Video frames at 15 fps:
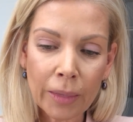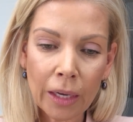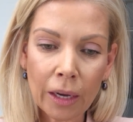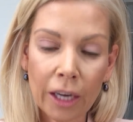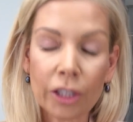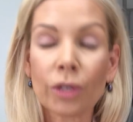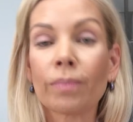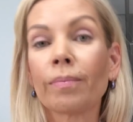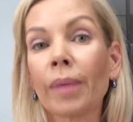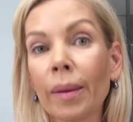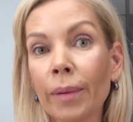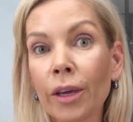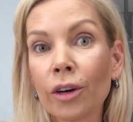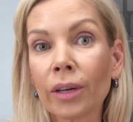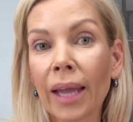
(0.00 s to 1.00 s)
gosh,
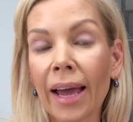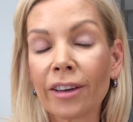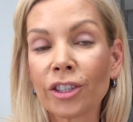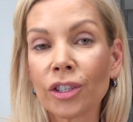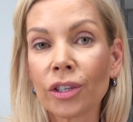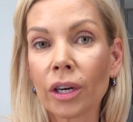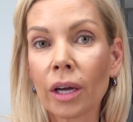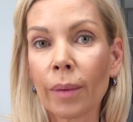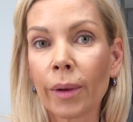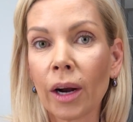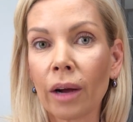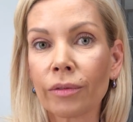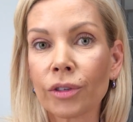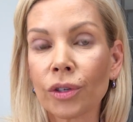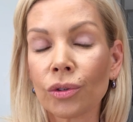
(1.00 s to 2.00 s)
maybe your lashes are coming
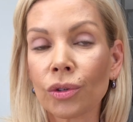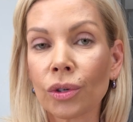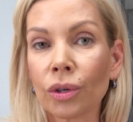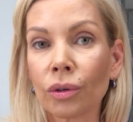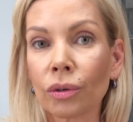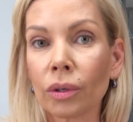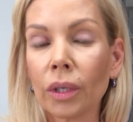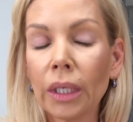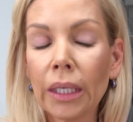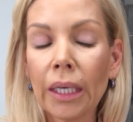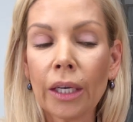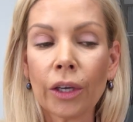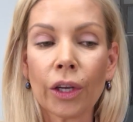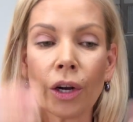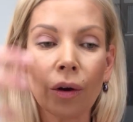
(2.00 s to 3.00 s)
off too soon.
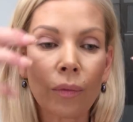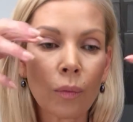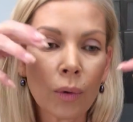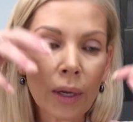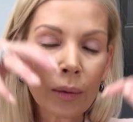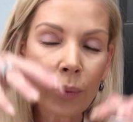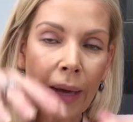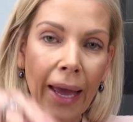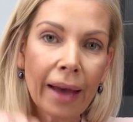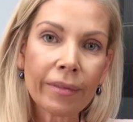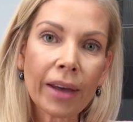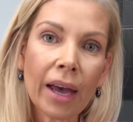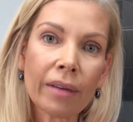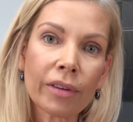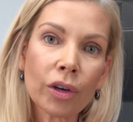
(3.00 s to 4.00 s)
You know, when we have
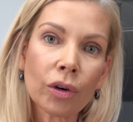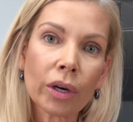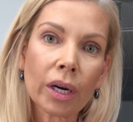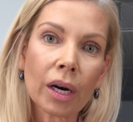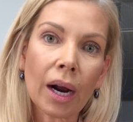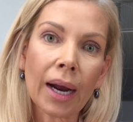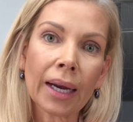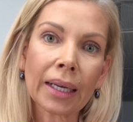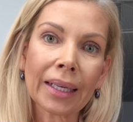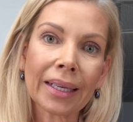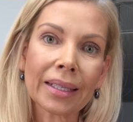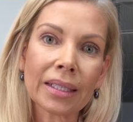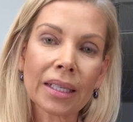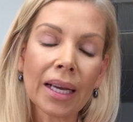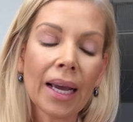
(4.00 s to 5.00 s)
heavy hooded
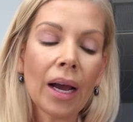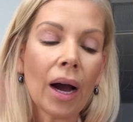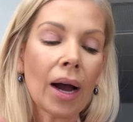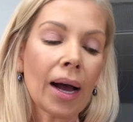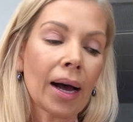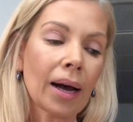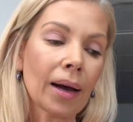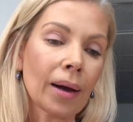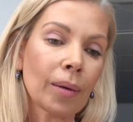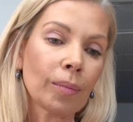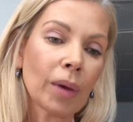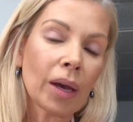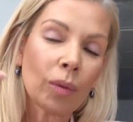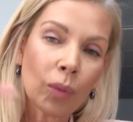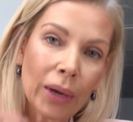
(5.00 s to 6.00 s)
eyelids,
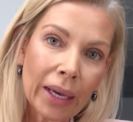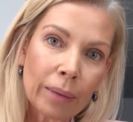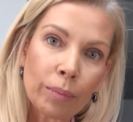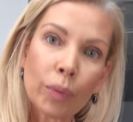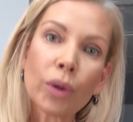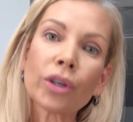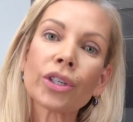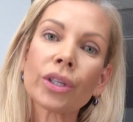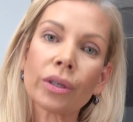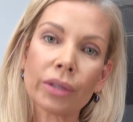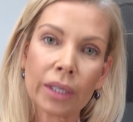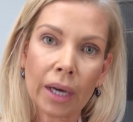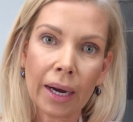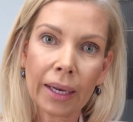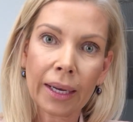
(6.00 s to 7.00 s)
we can push
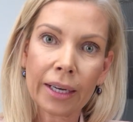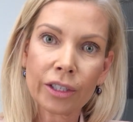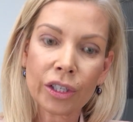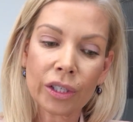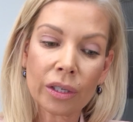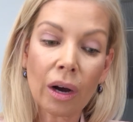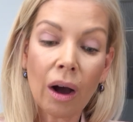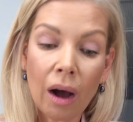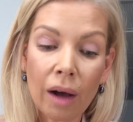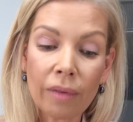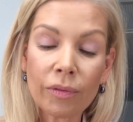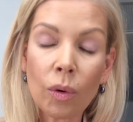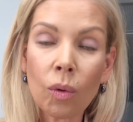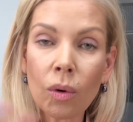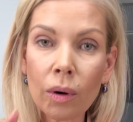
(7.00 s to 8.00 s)
those eyelashes off,
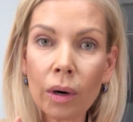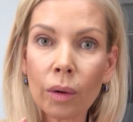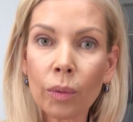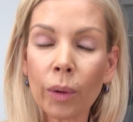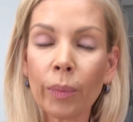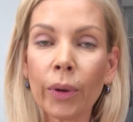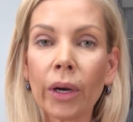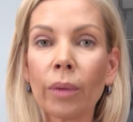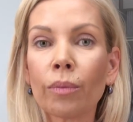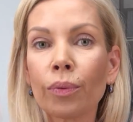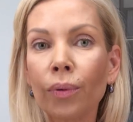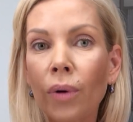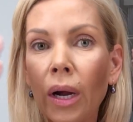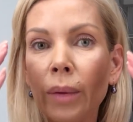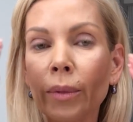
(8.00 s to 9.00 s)
or we're putting
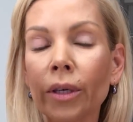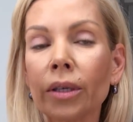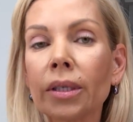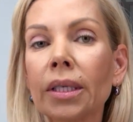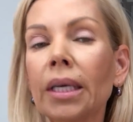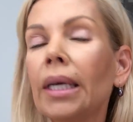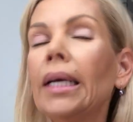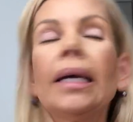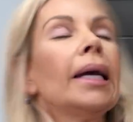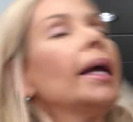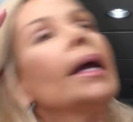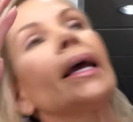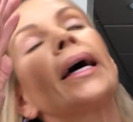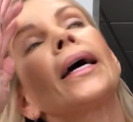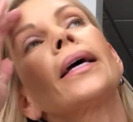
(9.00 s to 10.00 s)
primers
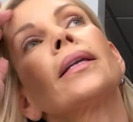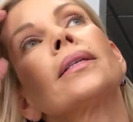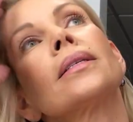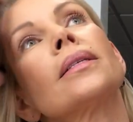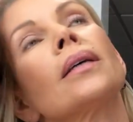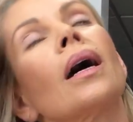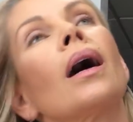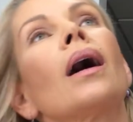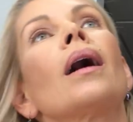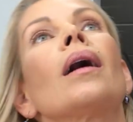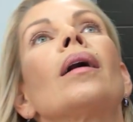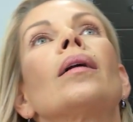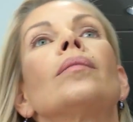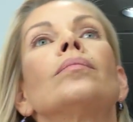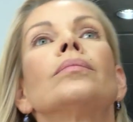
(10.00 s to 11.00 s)
and
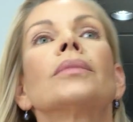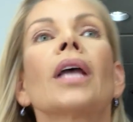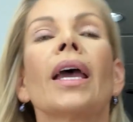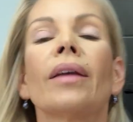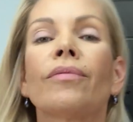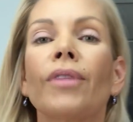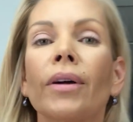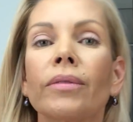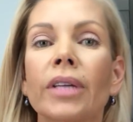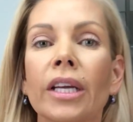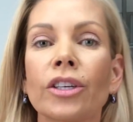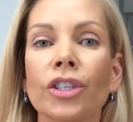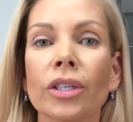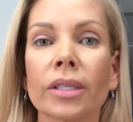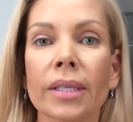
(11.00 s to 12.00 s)

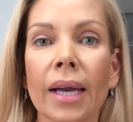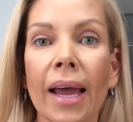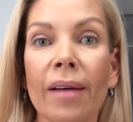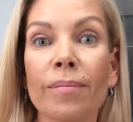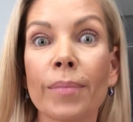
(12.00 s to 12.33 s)
foundations that have